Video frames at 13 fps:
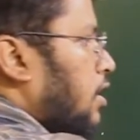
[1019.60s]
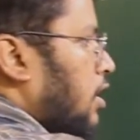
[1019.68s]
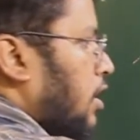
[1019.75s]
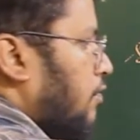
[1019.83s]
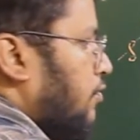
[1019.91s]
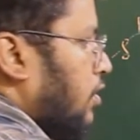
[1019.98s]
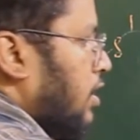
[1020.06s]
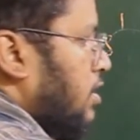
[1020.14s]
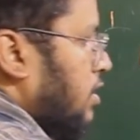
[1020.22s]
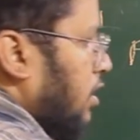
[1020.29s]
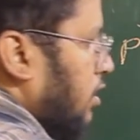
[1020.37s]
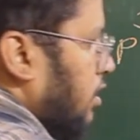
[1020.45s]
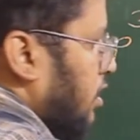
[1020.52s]
If you
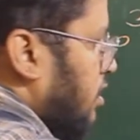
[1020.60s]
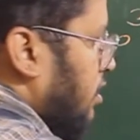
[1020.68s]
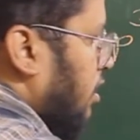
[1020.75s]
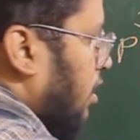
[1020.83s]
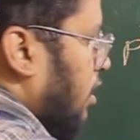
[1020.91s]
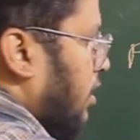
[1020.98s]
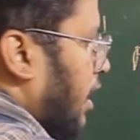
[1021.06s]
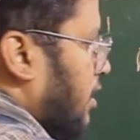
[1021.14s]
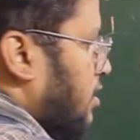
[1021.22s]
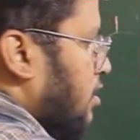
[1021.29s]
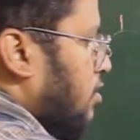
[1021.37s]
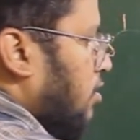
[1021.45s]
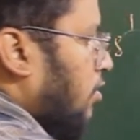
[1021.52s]
consider these three are the
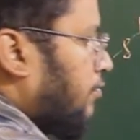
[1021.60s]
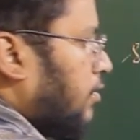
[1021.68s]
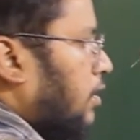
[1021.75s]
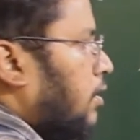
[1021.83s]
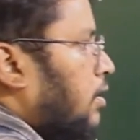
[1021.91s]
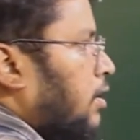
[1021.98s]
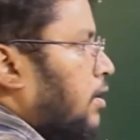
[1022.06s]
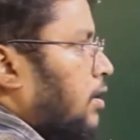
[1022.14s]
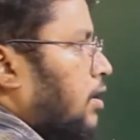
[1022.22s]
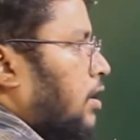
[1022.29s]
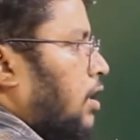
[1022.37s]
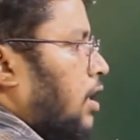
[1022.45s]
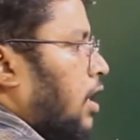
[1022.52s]
axis of
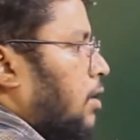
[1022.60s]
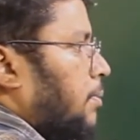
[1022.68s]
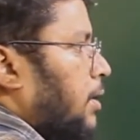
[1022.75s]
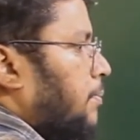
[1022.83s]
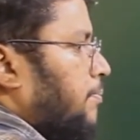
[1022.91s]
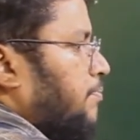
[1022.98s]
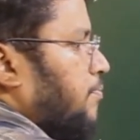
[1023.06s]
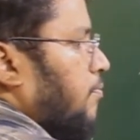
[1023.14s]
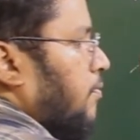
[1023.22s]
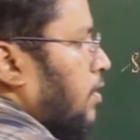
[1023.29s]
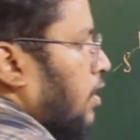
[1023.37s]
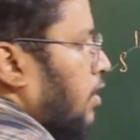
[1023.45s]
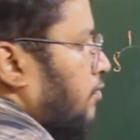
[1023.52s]
carbon,
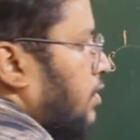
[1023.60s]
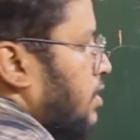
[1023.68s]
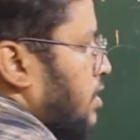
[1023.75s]
if this